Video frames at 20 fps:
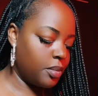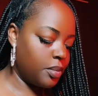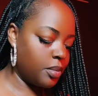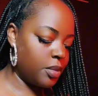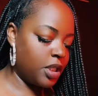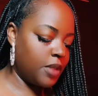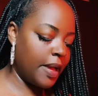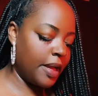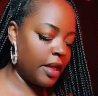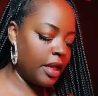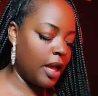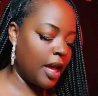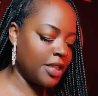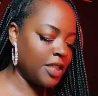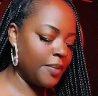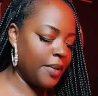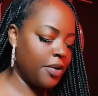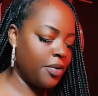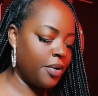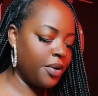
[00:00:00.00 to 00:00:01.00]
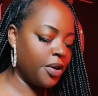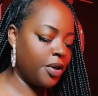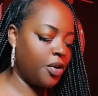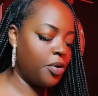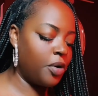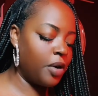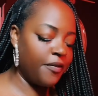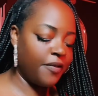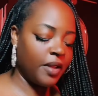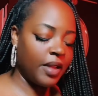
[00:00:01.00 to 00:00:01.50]
Somebody could also be going to
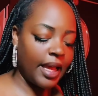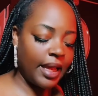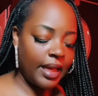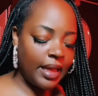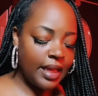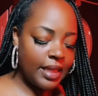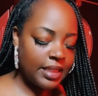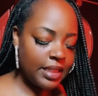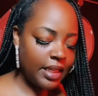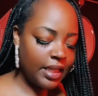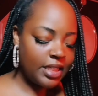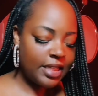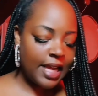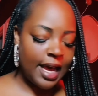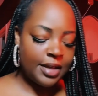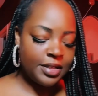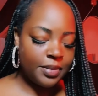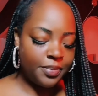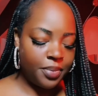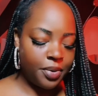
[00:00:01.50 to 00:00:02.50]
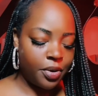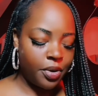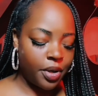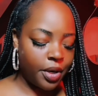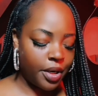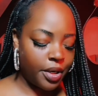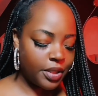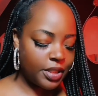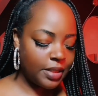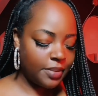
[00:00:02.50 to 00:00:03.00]
court for like custody, child
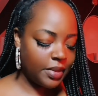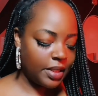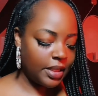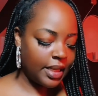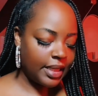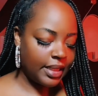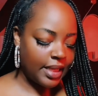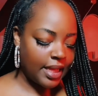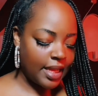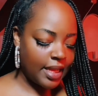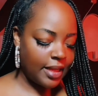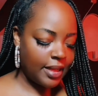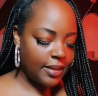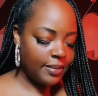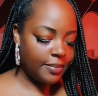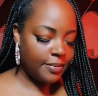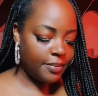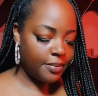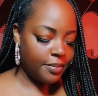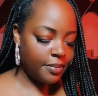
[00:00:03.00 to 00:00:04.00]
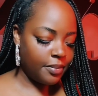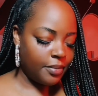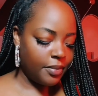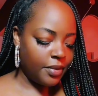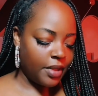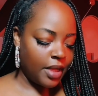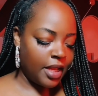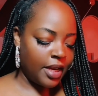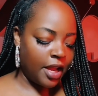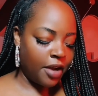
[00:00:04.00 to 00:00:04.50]
support, or something like that.
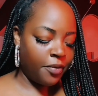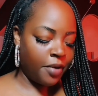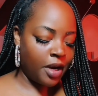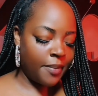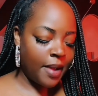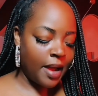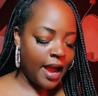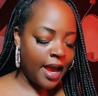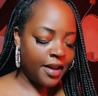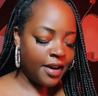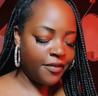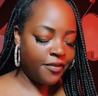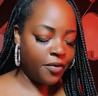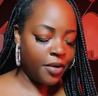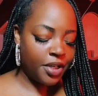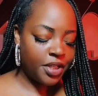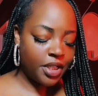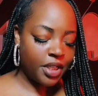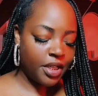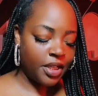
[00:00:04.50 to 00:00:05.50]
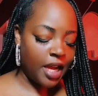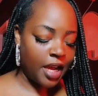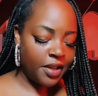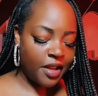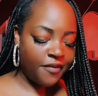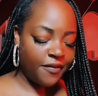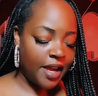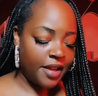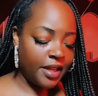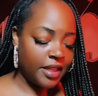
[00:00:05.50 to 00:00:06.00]
And they worried about how their fortune, how
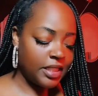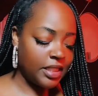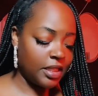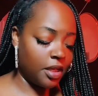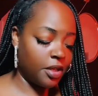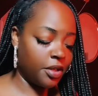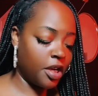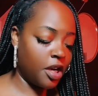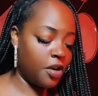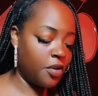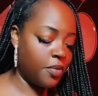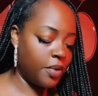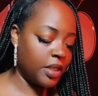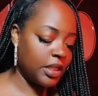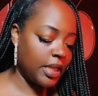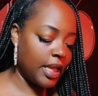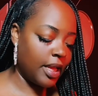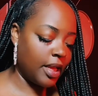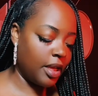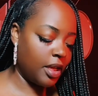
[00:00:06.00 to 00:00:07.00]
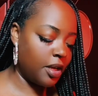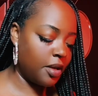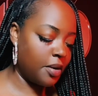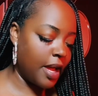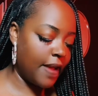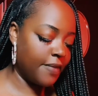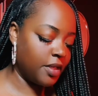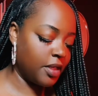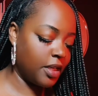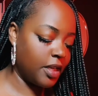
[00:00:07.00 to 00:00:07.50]
their finances are going to go once they, you know,
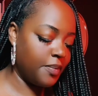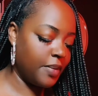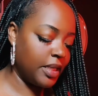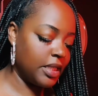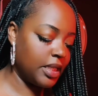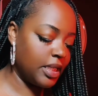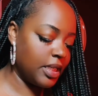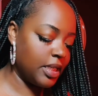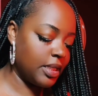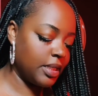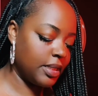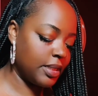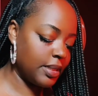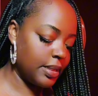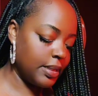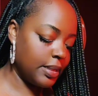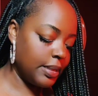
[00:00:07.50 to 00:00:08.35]
have to commit to this.